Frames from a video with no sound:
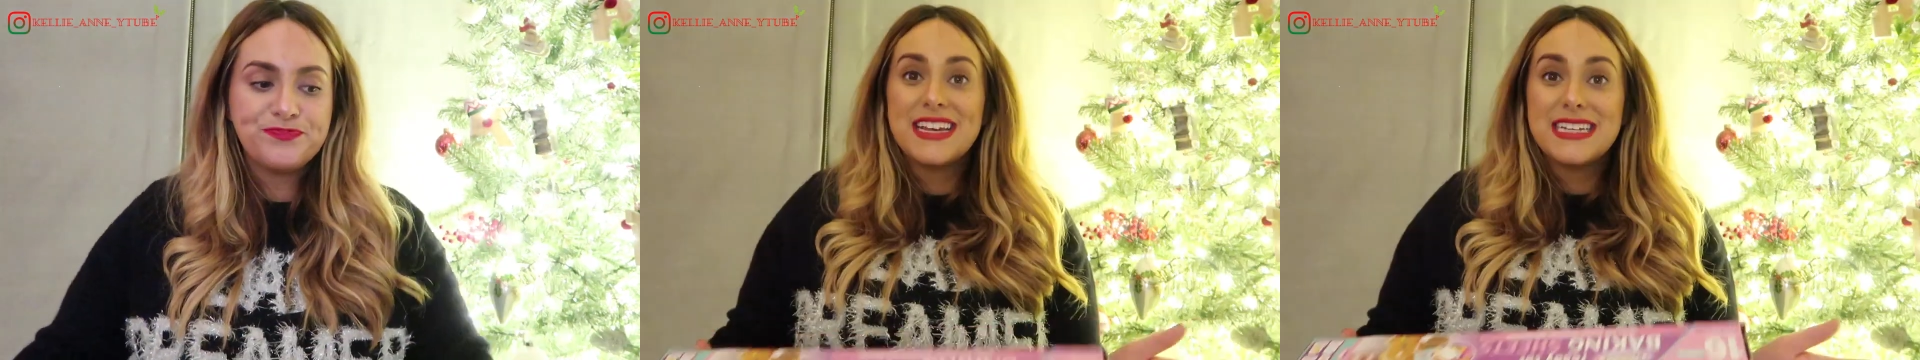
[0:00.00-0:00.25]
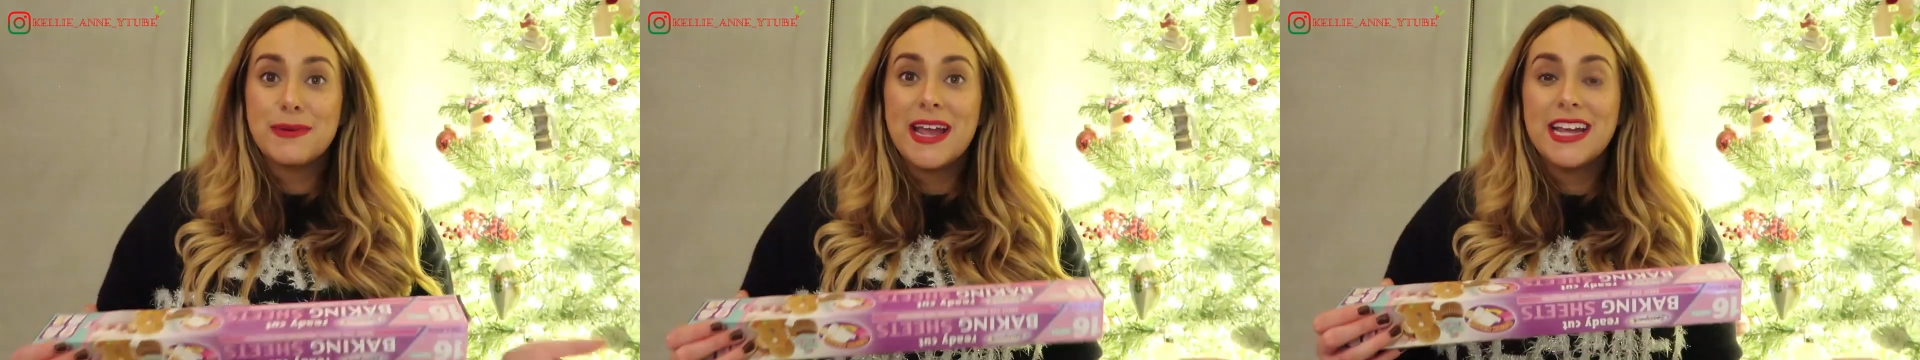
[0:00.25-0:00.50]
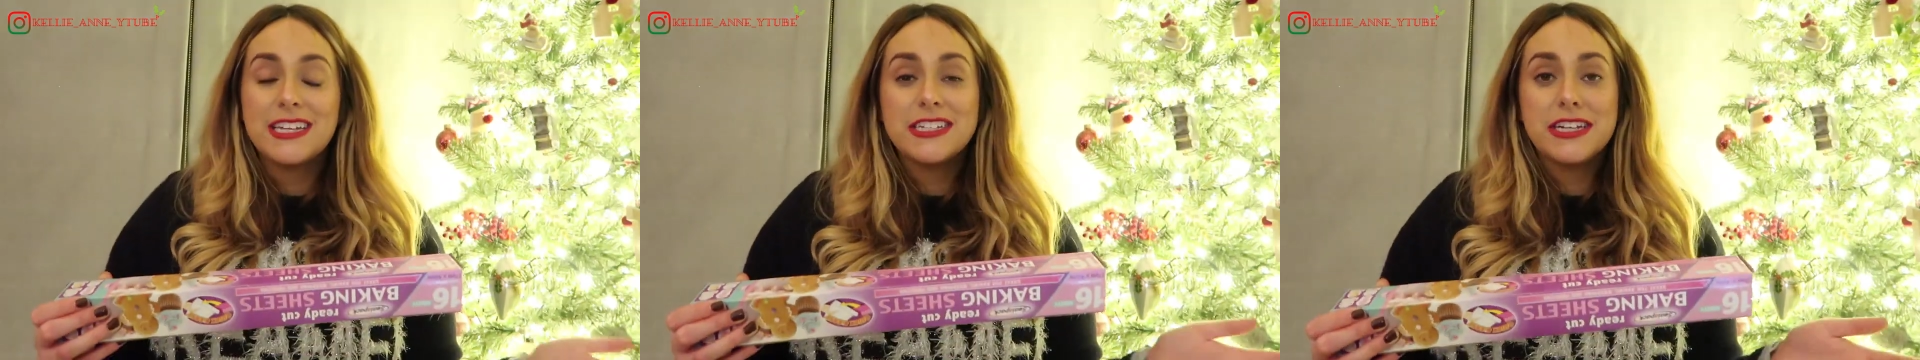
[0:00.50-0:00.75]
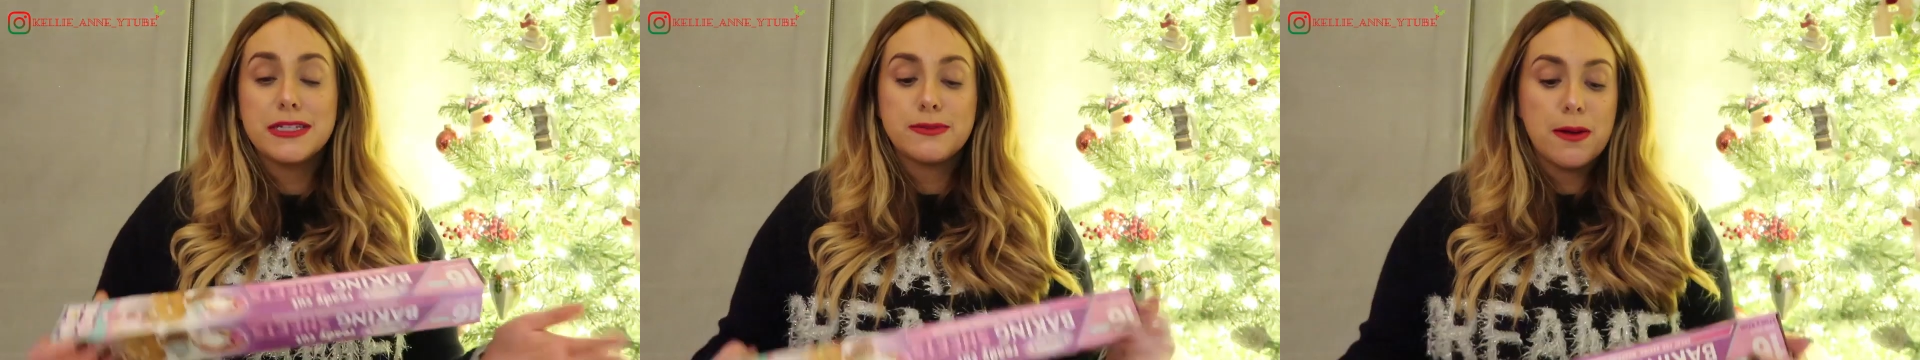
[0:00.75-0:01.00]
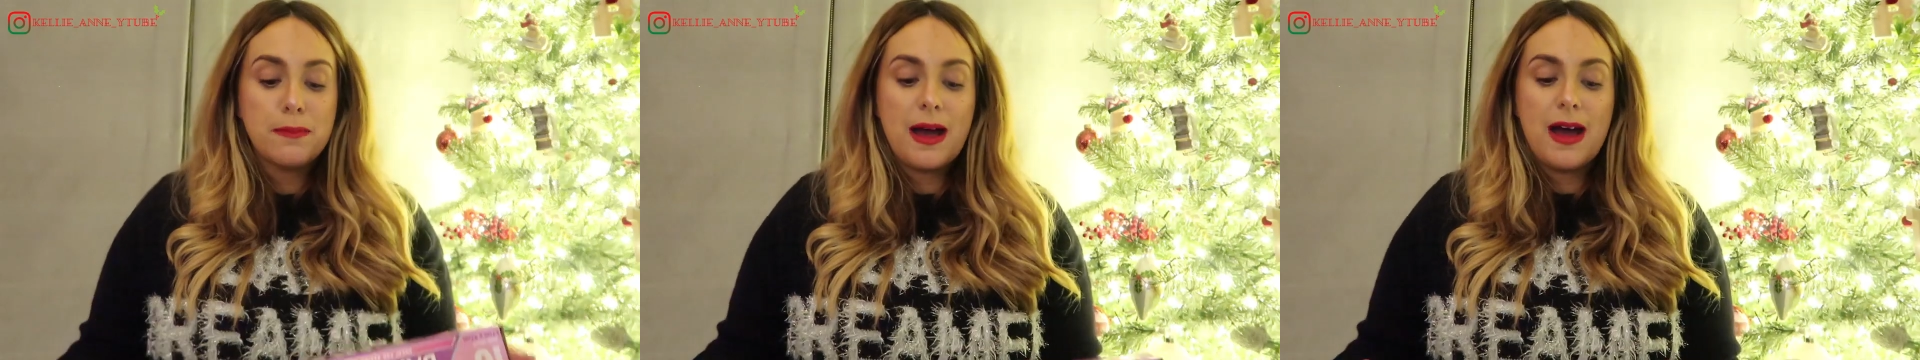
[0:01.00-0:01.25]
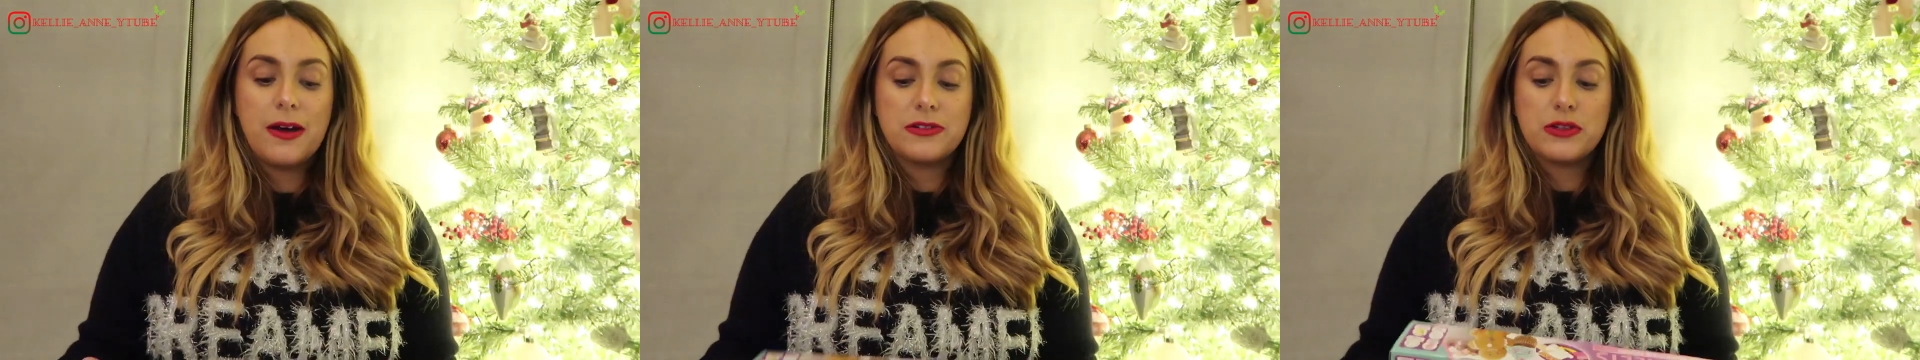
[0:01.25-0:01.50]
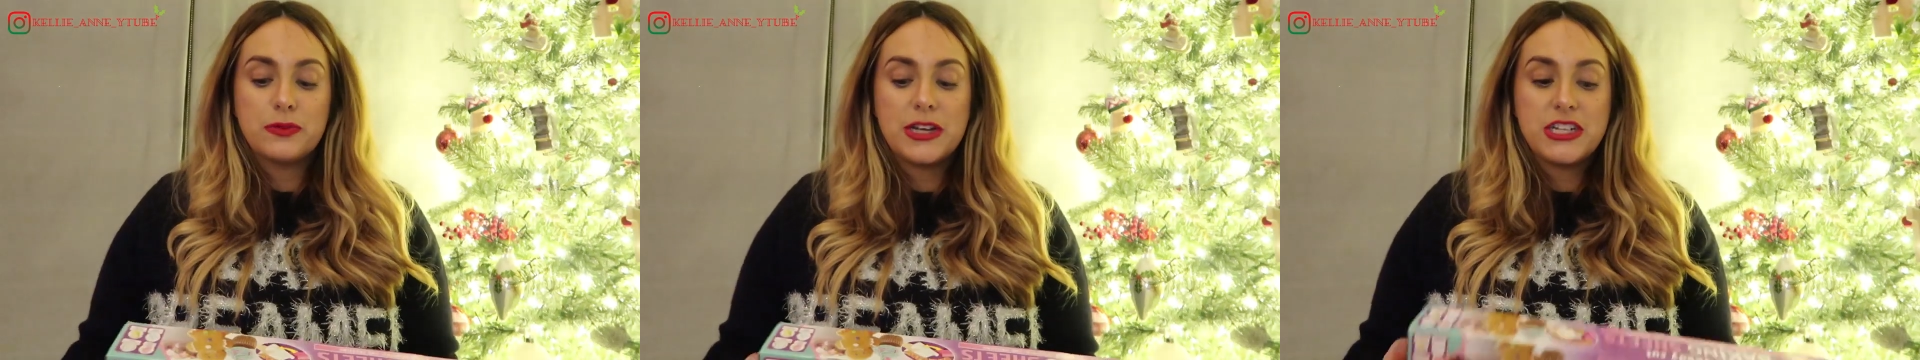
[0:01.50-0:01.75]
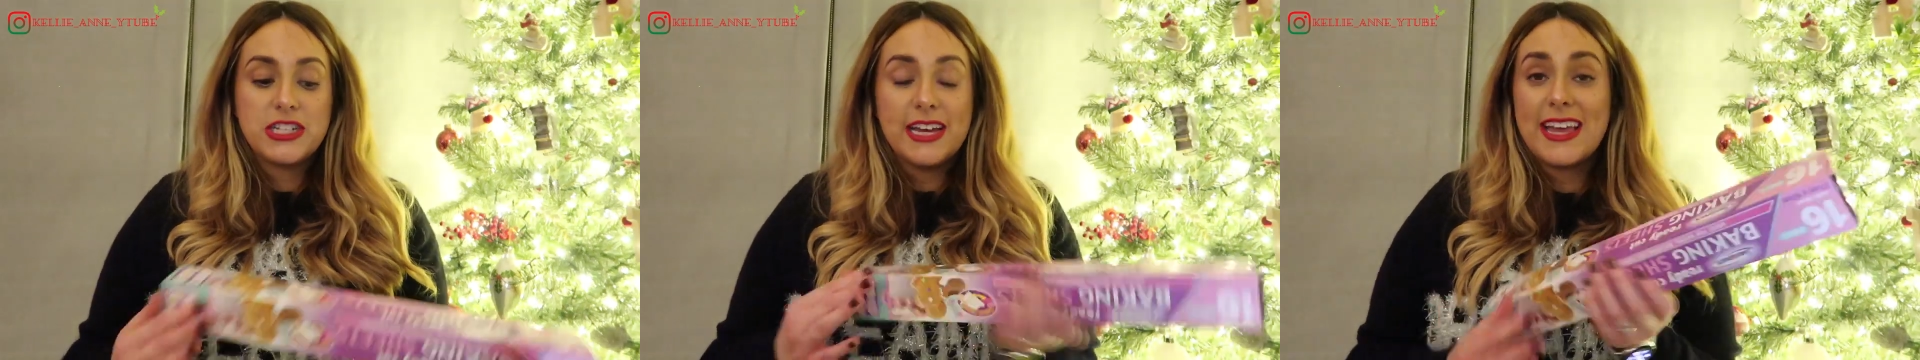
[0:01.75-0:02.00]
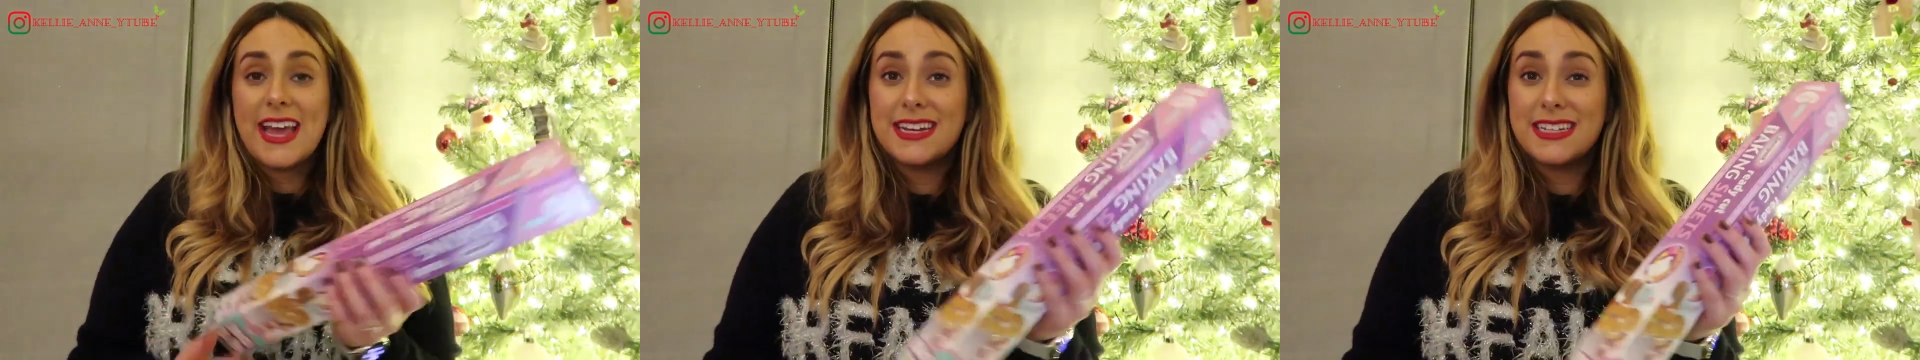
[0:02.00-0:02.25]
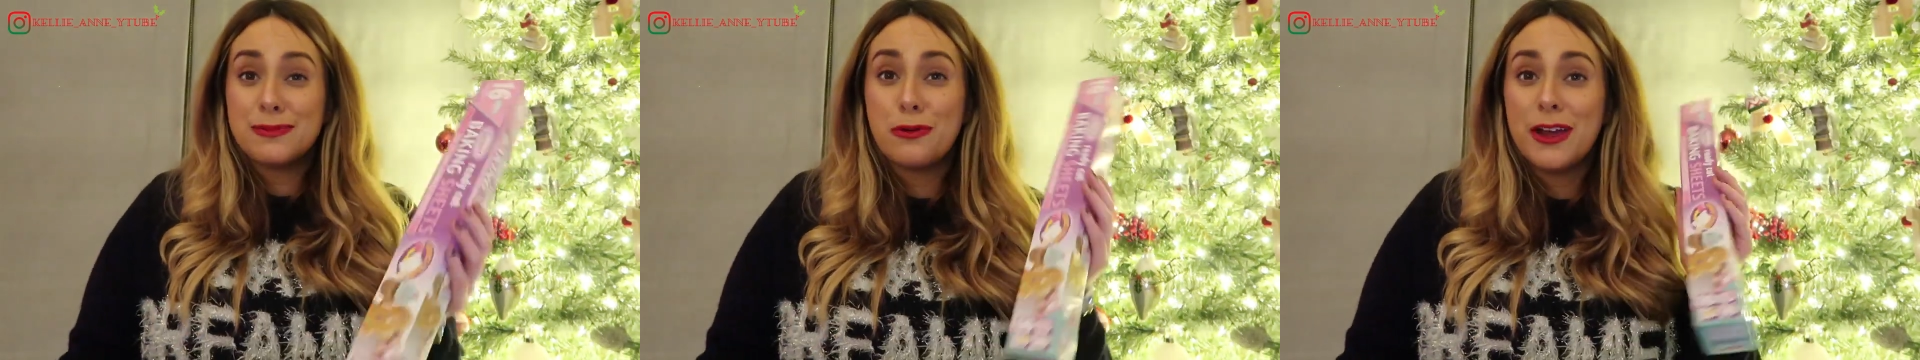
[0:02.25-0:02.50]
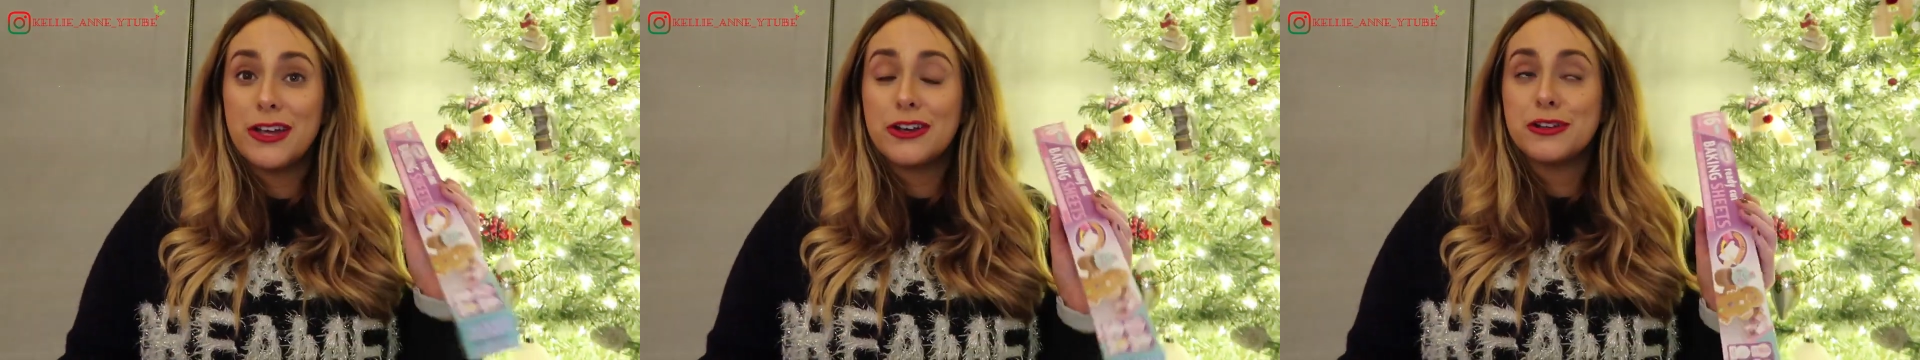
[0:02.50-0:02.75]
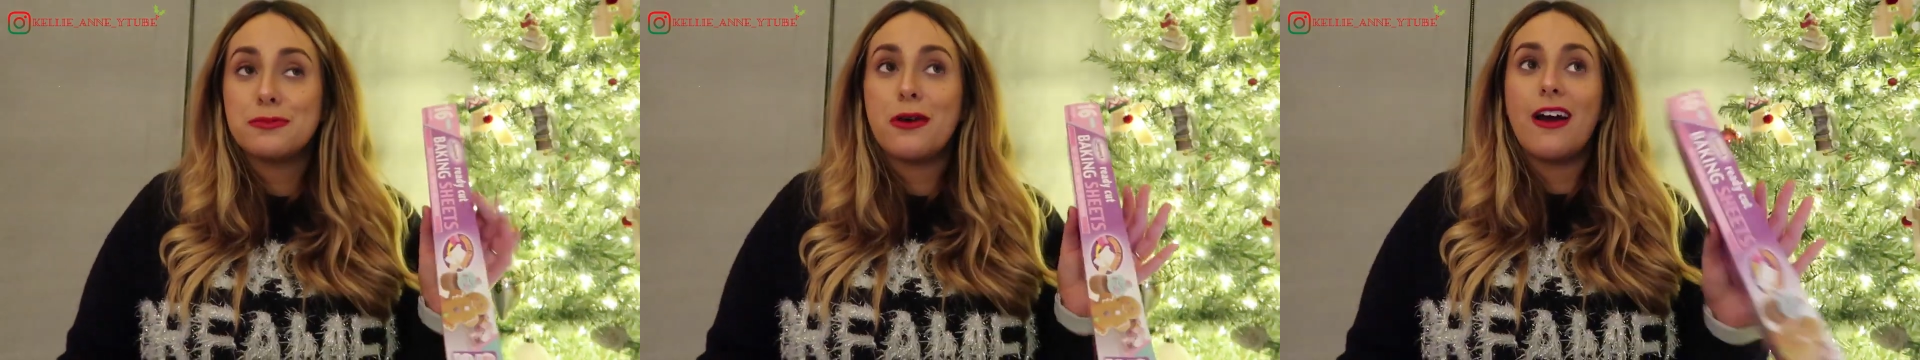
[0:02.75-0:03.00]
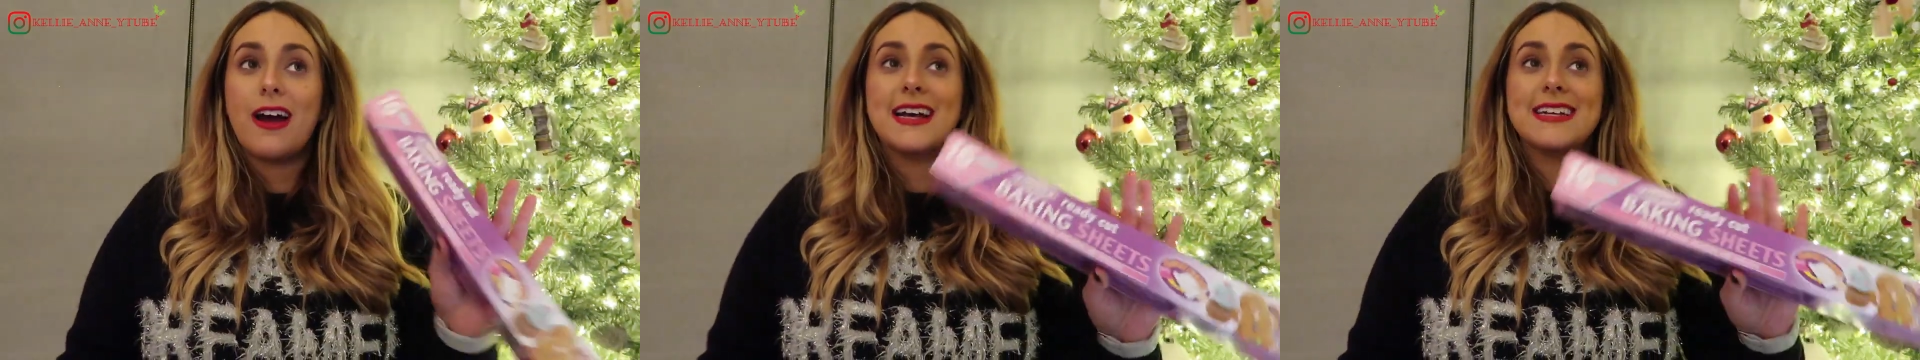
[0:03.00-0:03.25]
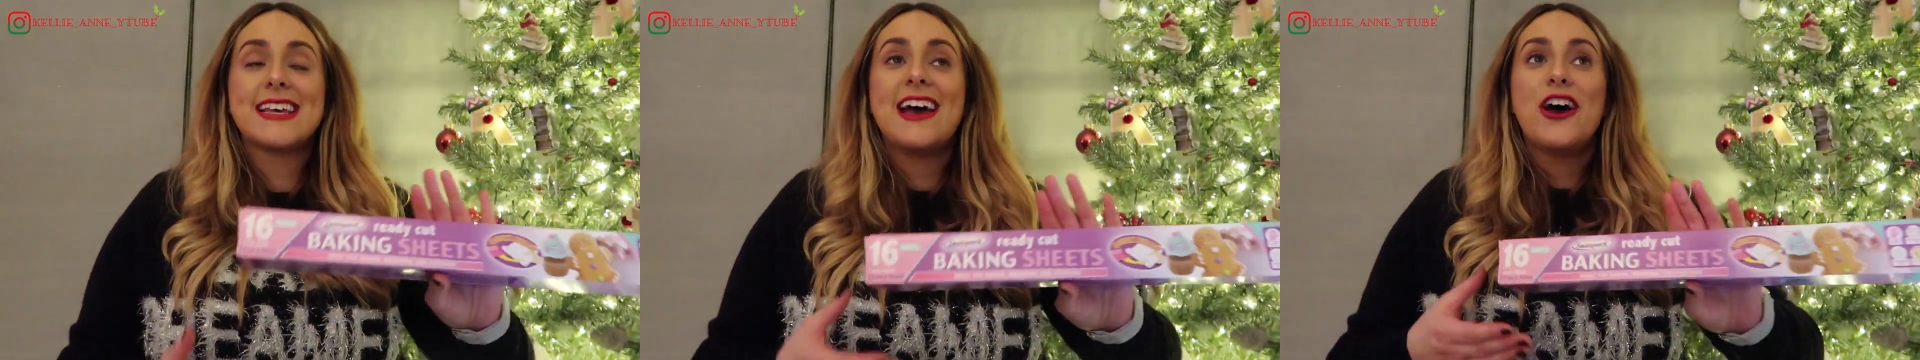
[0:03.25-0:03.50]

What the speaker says: These baking sheets were £1, which again is a pretty good price.